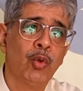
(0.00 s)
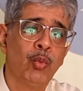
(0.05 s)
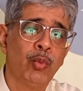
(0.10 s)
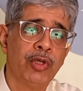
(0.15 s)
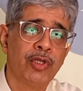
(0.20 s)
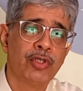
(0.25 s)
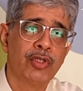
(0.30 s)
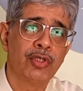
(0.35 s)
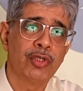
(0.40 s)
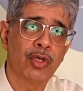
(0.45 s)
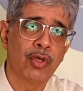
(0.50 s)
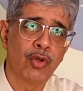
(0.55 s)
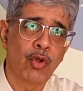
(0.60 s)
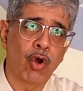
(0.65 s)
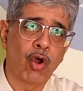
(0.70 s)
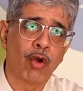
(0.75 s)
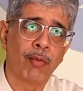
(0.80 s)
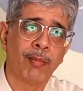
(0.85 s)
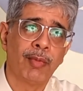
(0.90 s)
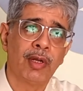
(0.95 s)
which is a
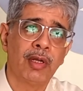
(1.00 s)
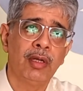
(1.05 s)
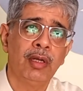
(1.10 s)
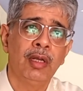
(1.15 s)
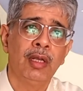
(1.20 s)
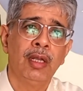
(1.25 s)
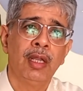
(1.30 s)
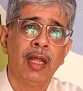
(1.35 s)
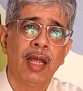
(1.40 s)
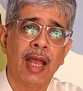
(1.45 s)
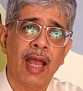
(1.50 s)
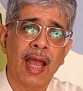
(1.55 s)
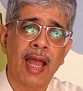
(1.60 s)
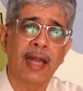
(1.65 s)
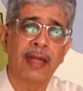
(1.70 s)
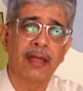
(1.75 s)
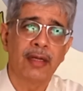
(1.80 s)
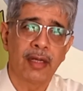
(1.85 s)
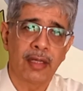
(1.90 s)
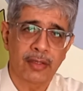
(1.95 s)
normal
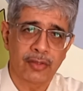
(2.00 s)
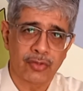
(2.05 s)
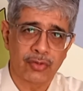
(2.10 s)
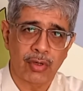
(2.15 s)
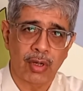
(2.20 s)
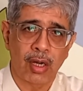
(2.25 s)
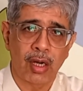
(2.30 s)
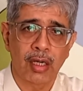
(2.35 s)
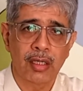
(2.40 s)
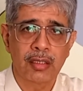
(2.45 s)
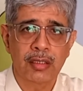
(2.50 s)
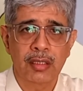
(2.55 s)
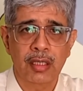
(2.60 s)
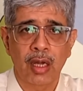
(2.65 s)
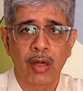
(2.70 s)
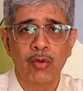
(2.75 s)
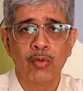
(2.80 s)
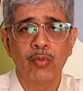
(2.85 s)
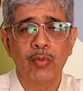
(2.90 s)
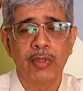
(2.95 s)
added extra heart
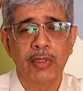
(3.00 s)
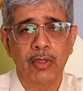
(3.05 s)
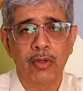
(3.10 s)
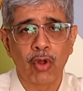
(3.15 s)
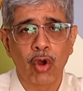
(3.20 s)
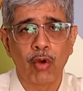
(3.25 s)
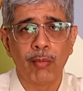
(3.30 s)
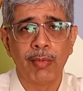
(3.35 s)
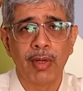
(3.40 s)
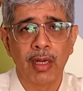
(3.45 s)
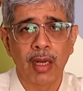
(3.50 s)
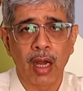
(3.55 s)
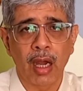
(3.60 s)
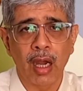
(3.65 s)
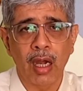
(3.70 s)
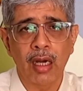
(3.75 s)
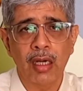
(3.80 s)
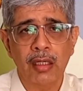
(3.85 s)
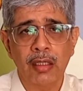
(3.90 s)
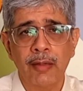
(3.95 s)
sound with a normal
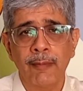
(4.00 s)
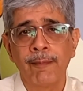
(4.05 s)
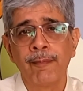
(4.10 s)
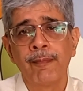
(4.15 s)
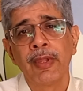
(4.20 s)
heart.